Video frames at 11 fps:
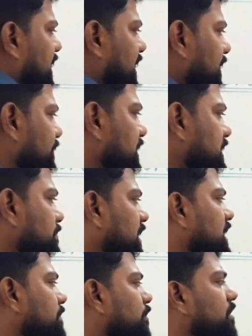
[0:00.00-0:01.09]
if this
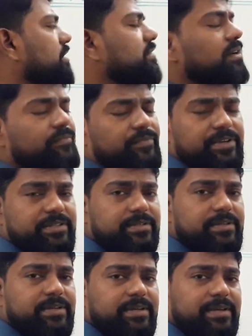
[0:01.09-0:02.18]
plane polished surface
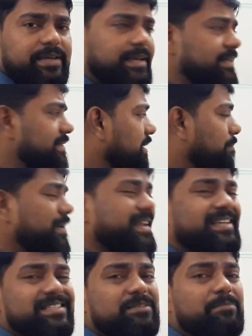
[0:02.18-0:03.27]
is
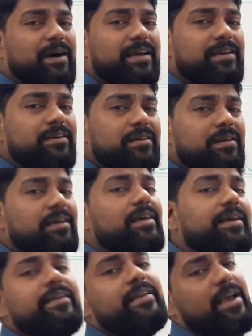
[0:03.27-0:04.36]
replaced by
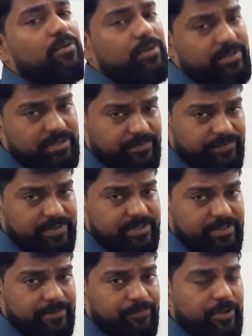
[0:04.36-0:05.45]
irregular
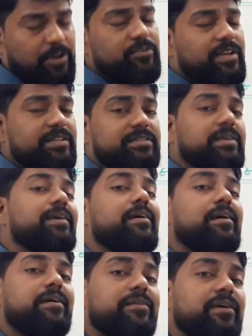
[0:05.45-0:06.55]
surface, or you can say
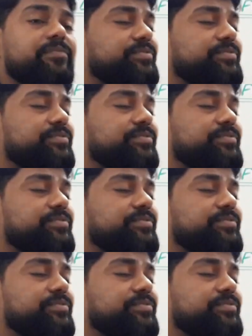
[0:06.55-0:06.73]
rough